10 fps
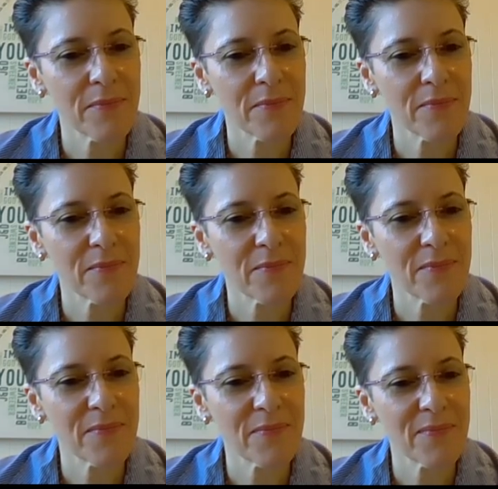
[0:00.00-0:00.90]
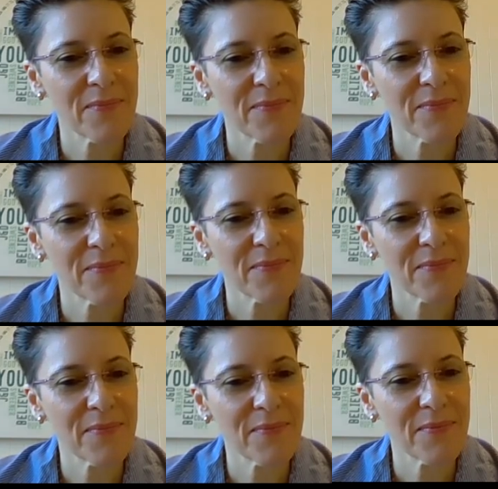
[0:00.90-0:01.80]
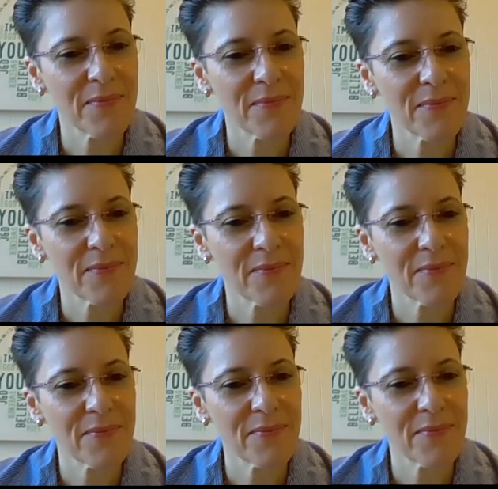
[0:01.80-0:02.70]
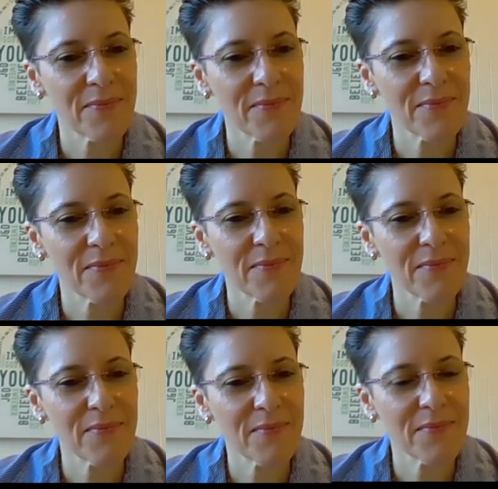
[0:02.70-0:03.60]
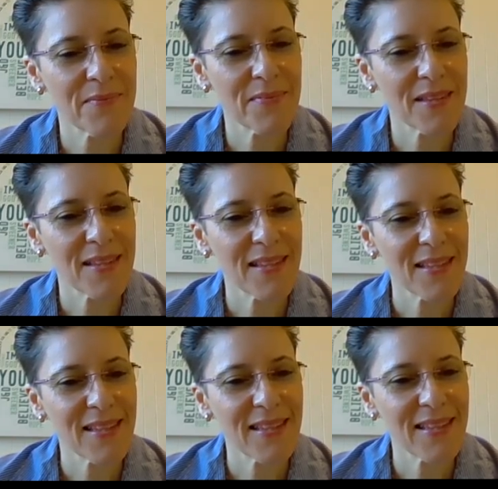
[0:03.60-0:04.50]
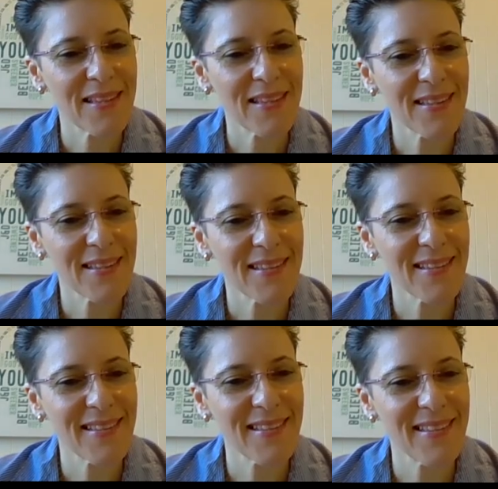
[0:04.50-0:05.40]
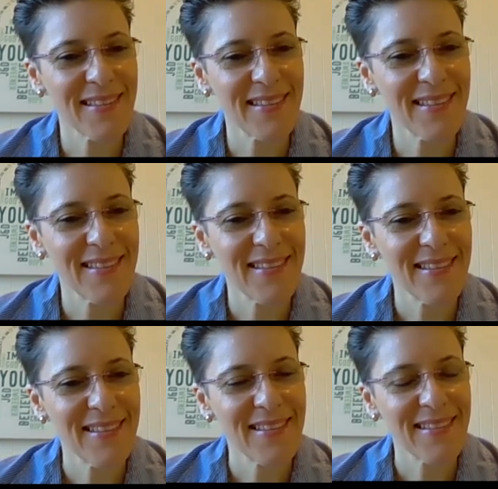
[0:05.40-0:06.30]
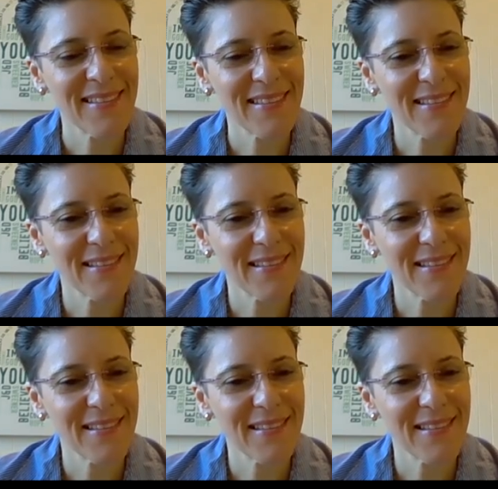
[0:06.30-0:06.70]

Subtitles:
The person shown says nothing.